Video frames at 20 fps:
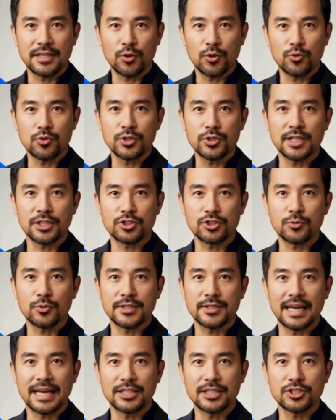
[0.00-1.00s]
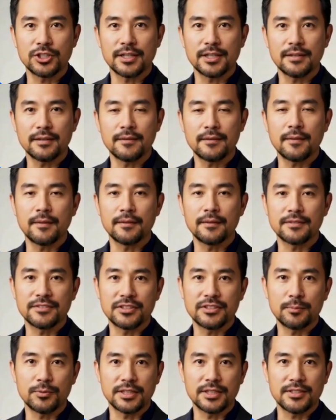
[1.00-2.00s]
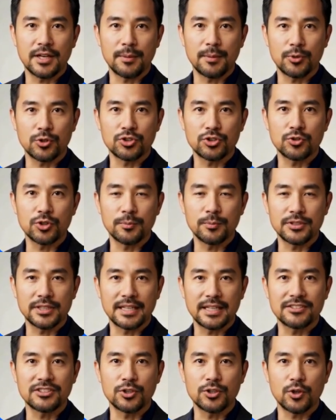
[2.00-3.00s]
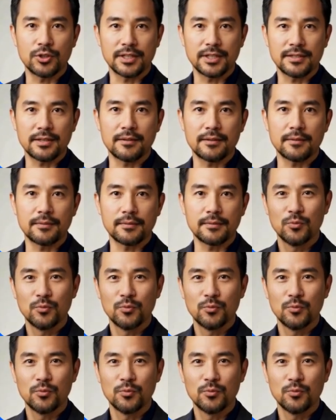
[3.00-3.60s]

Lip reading: Let's take a quick look at the pros and cons of each so you can make the right call.